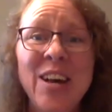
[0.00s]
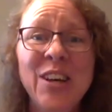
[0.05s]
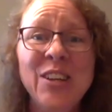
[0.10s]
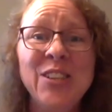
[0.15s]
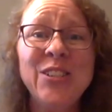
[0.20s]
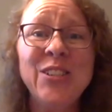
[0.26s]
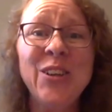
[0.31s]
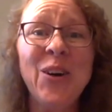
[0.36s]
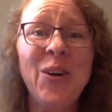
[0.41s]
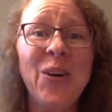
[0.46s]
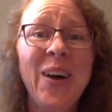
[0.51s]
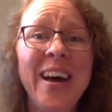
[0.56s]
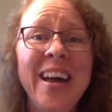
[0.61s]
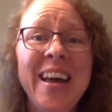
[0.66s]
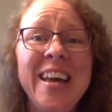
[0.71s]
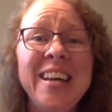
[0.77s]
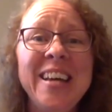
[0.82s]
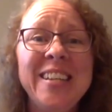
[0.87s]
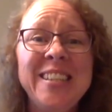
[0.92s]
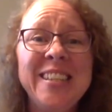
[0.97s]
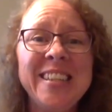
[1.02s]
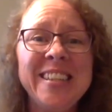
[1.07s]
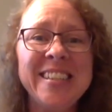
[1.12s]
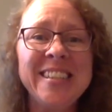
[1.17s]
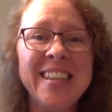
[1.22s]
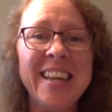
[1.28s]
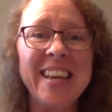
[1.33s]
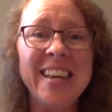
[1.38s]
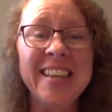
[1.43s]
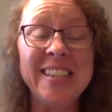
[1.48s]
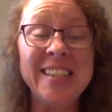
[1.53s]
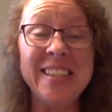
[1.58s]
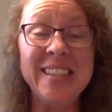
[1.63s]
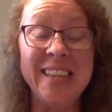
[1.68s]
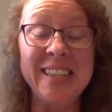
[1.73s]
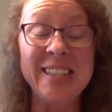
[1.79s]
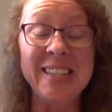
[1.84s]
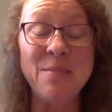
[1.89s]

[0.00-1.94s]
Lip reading: So it's